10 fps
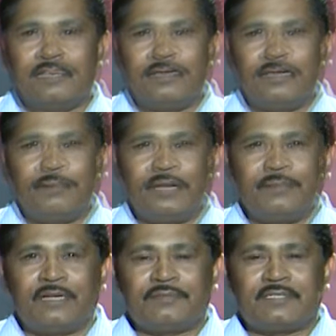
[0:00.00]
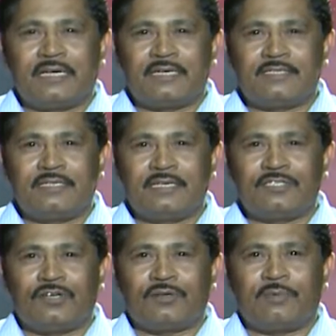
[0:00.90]
Department of Statistics,
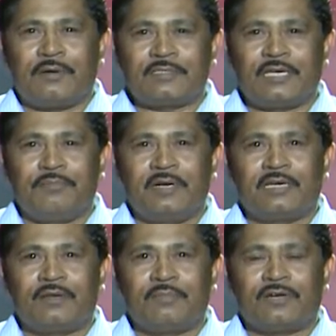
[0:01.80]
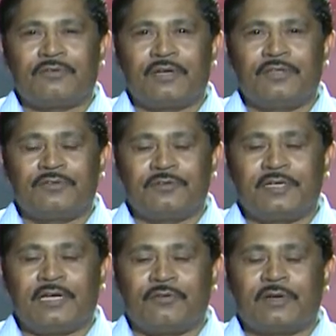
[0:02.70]
Dr. Babasaheb Ambedkar, Marathwada
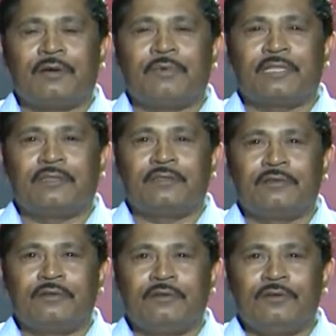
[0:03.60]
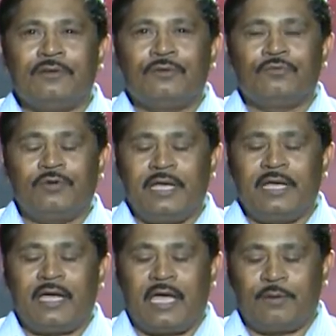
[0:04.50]
University, Aurangabad. Today,
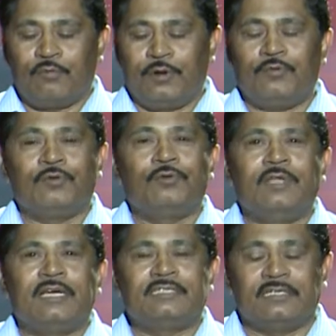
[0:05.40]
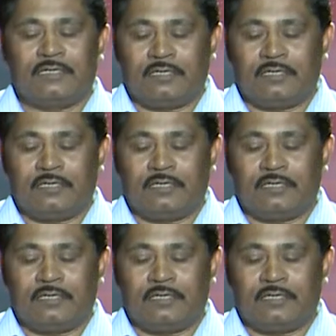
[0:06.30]
I am going to give lecture